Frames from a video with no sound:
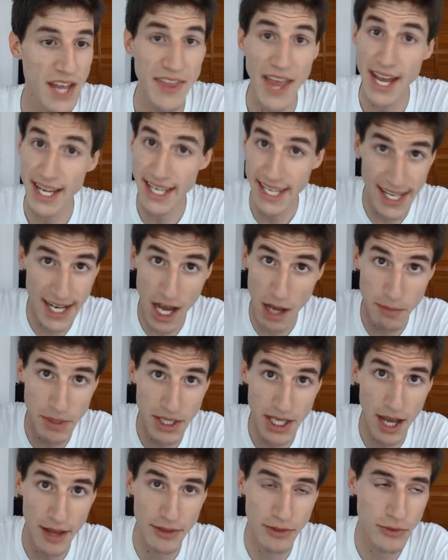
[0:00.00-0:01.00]
And that cannot
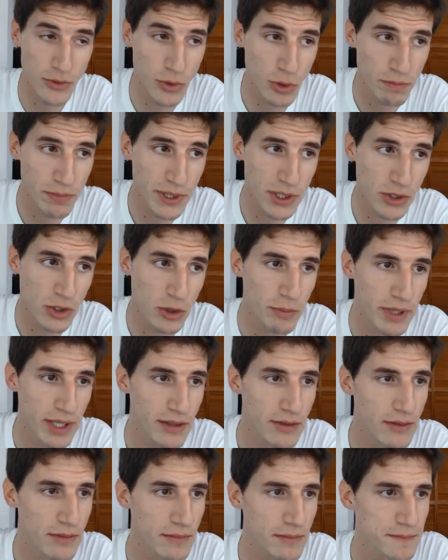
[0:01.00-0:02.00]
be gotten through empirical
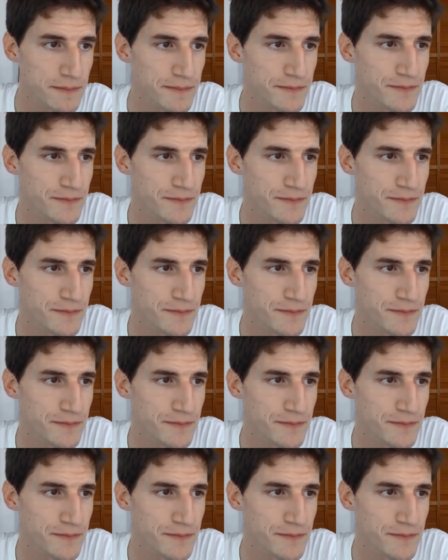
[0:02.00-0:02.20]
means.